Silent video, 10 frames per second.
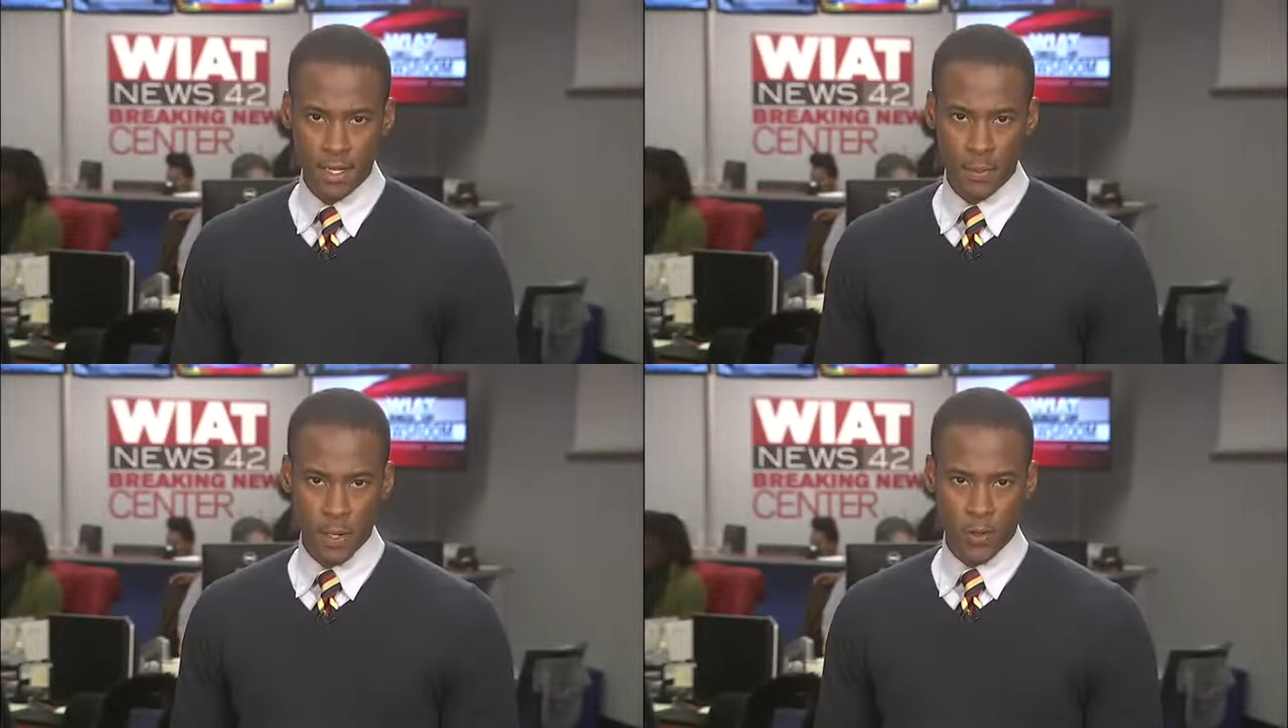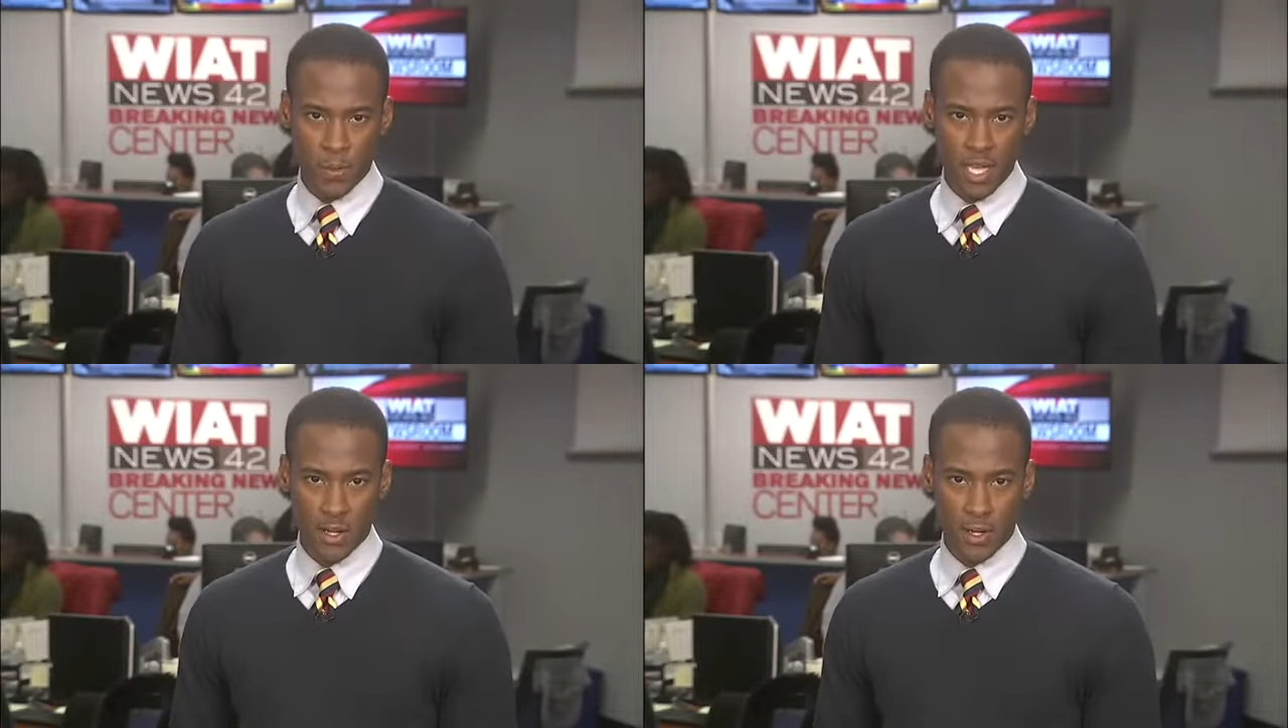Now, both
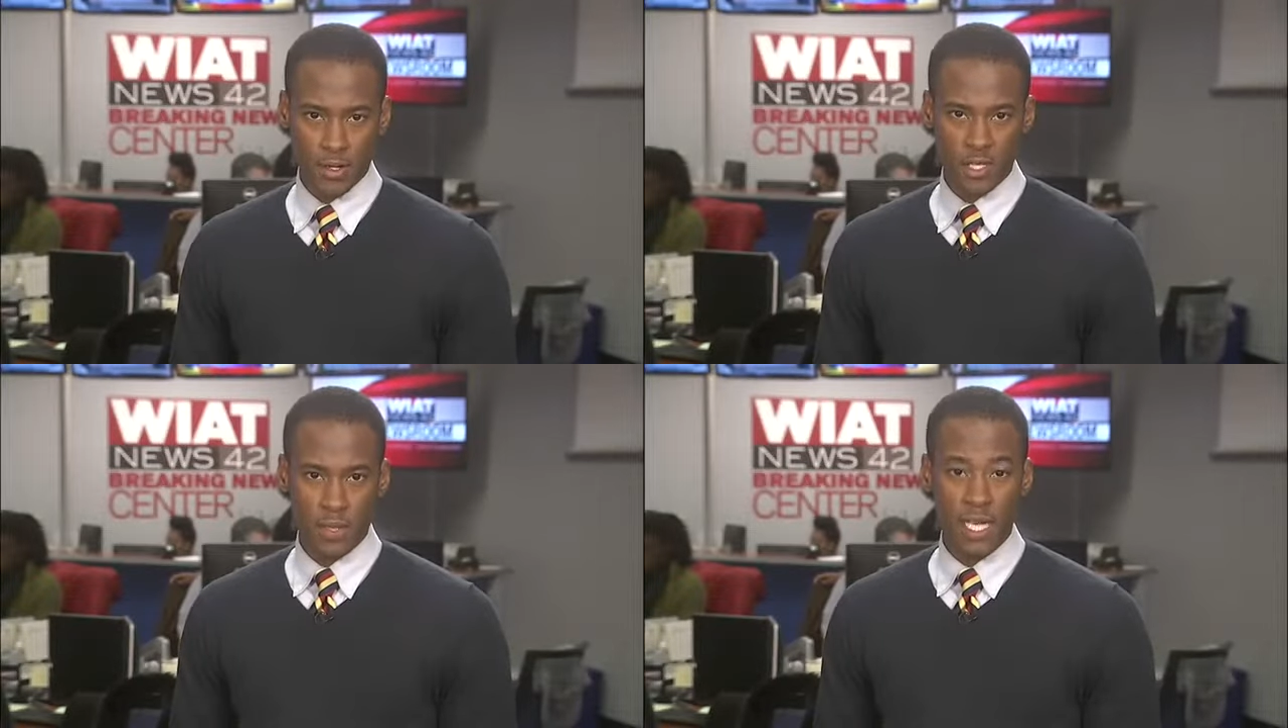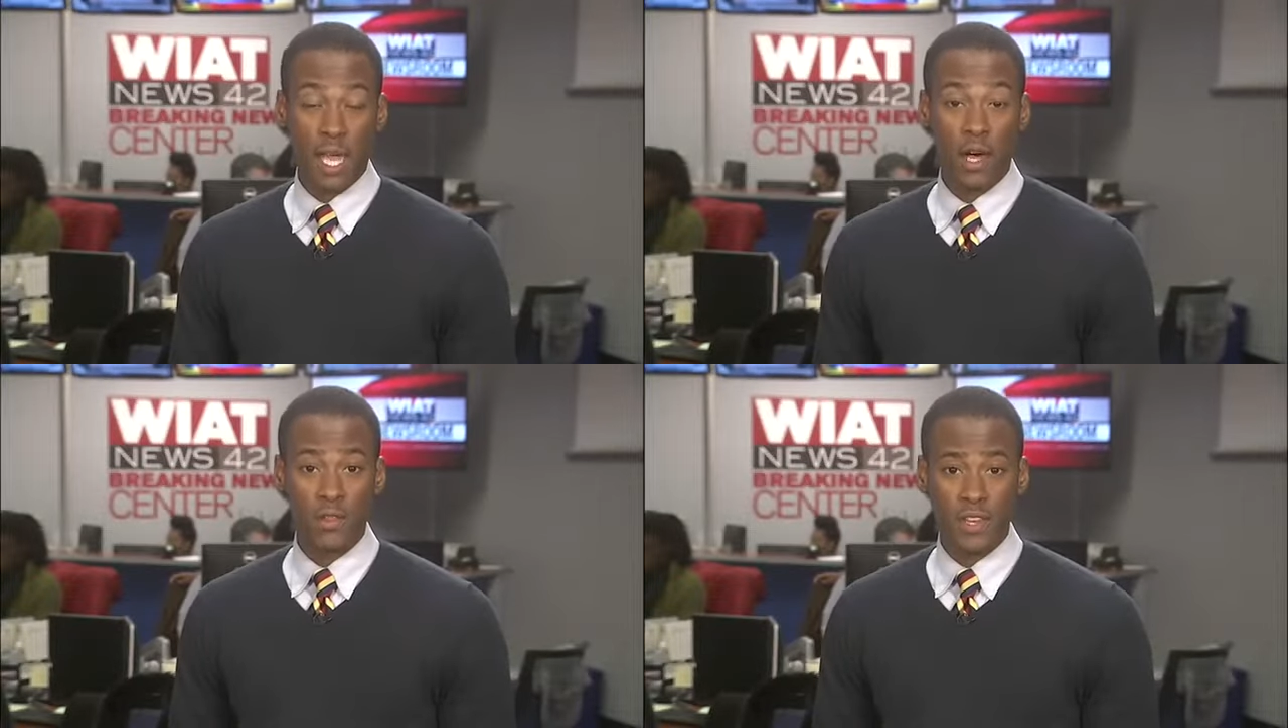men are currently being
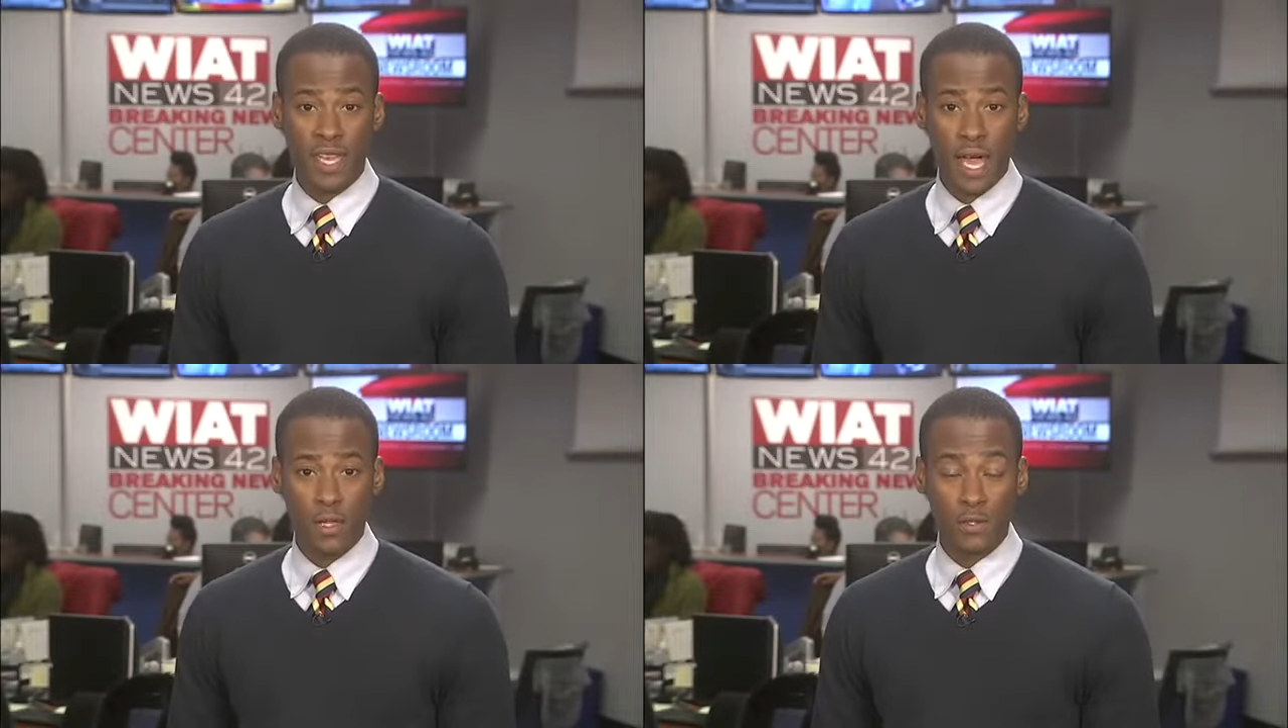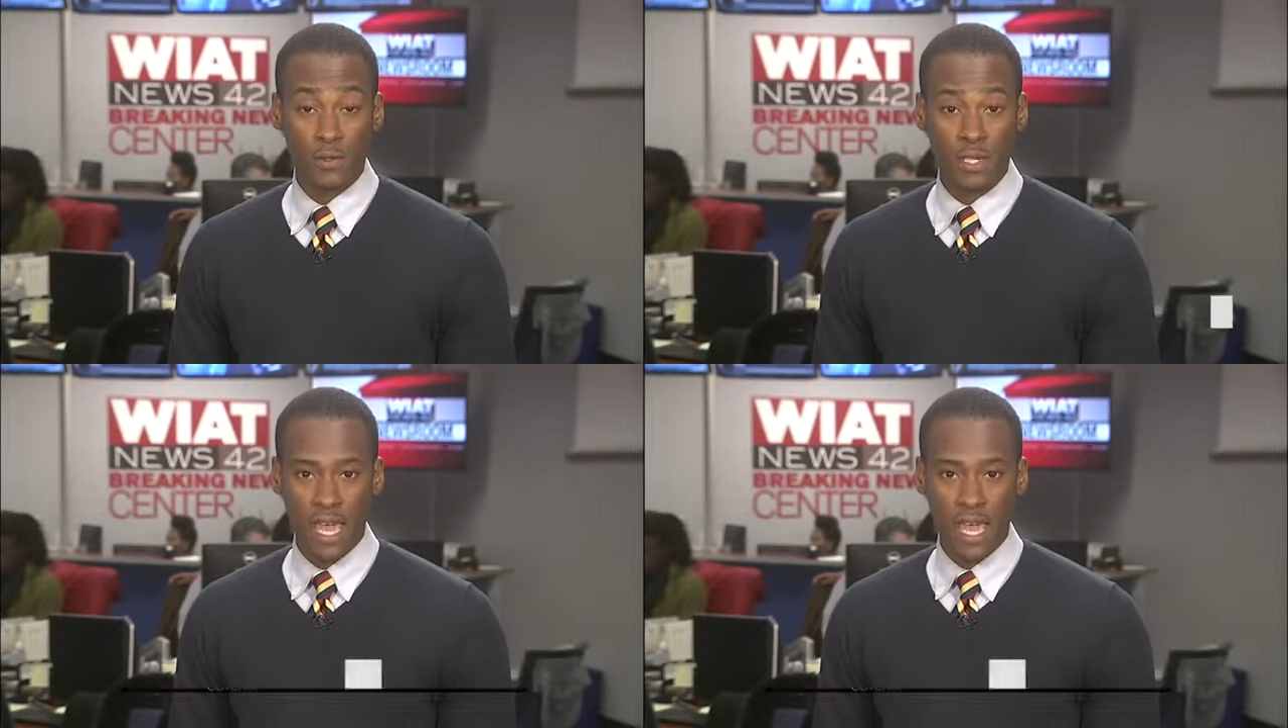held in Calhoun